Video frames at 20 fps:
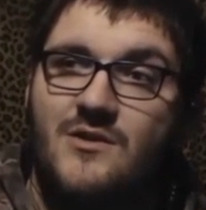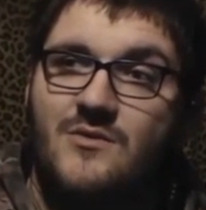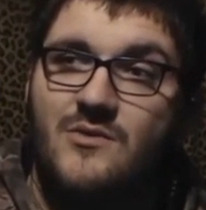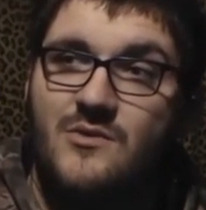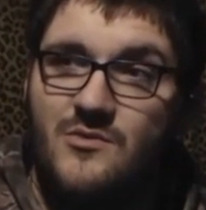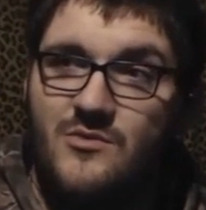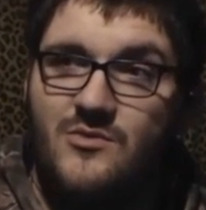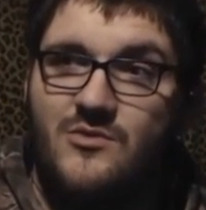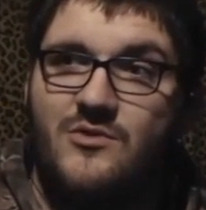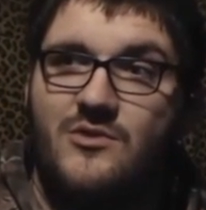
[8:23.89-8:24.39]

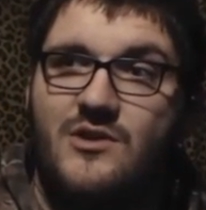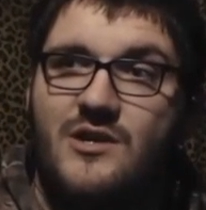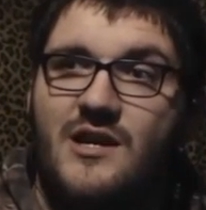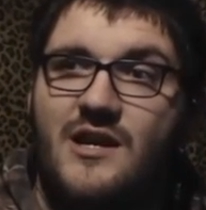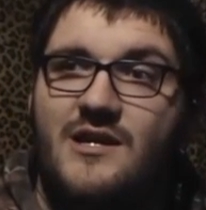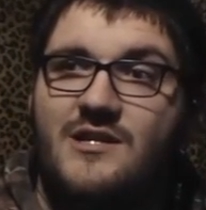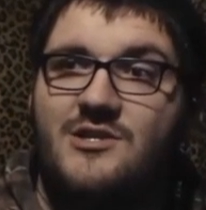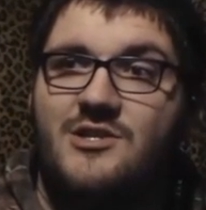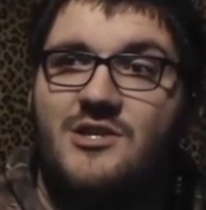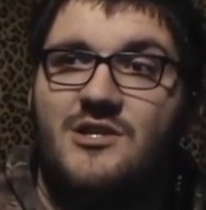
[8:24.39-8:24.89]
when we were
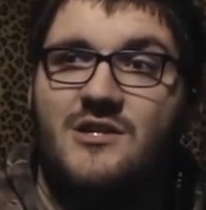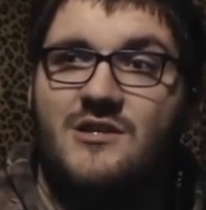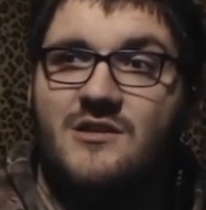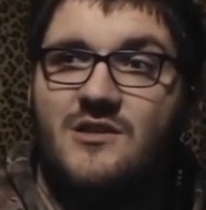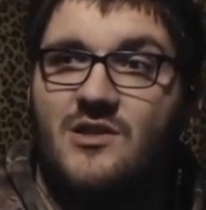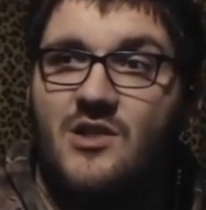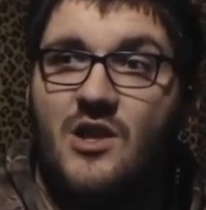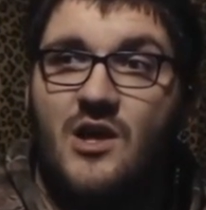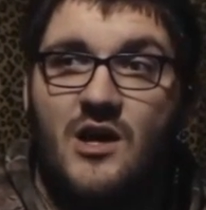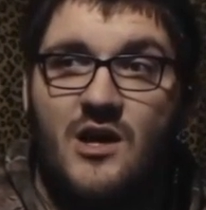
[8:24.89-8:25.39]

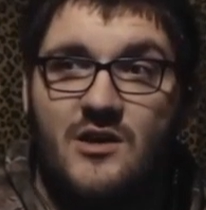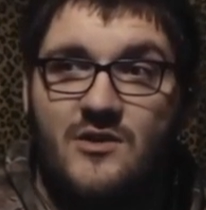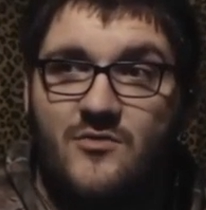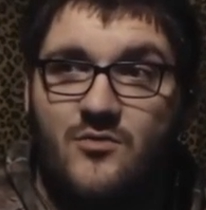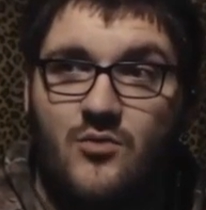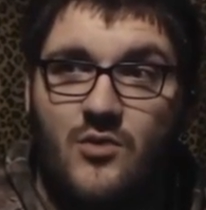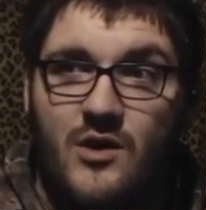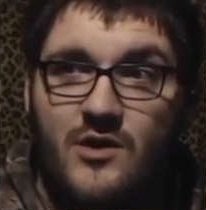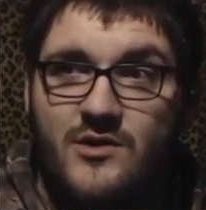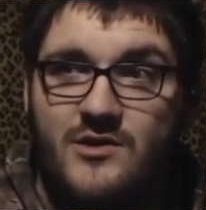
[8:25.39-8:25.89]
catching a lot
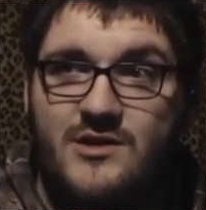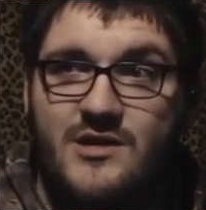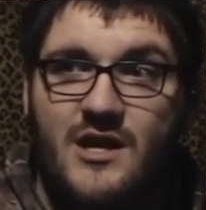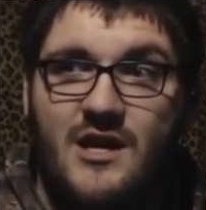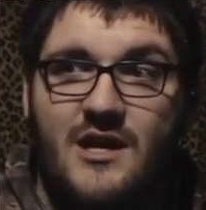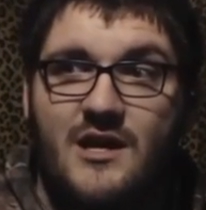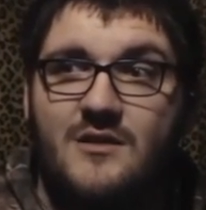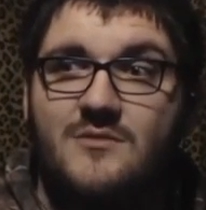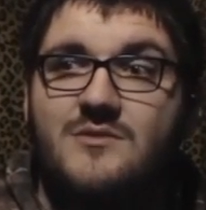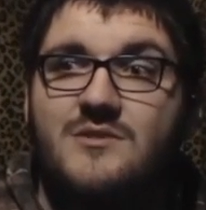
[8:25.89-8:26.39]
of water
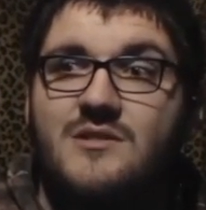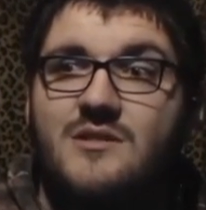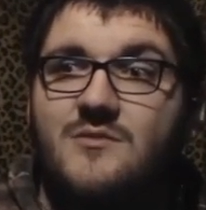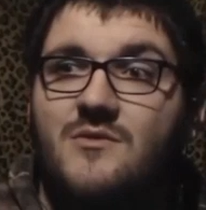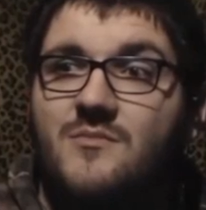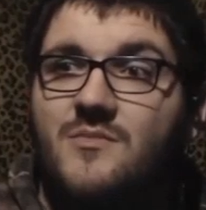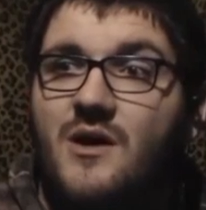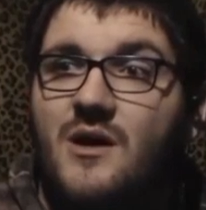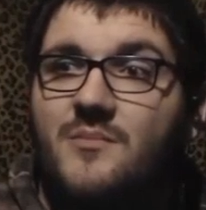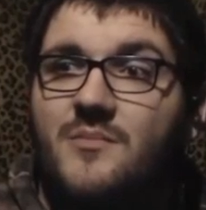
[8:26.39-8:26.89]
types
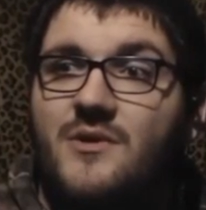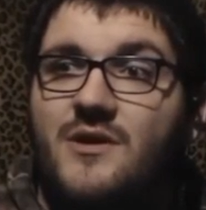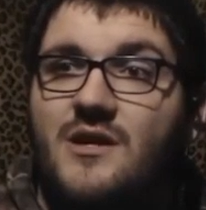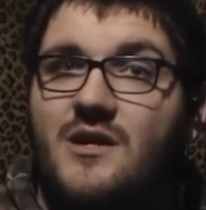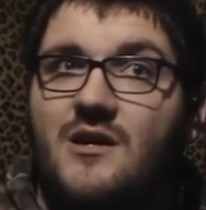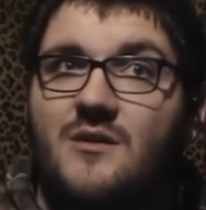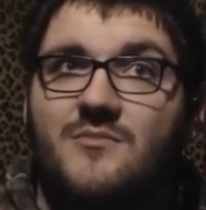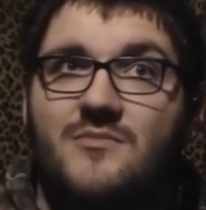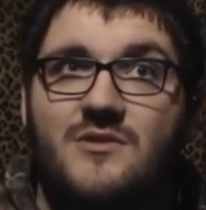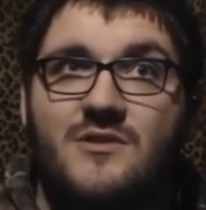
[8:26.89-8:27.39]
that were
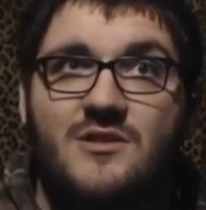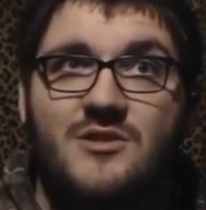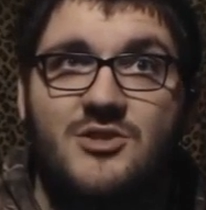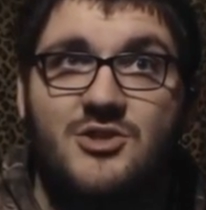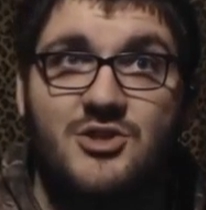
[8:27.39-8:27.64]
popping up,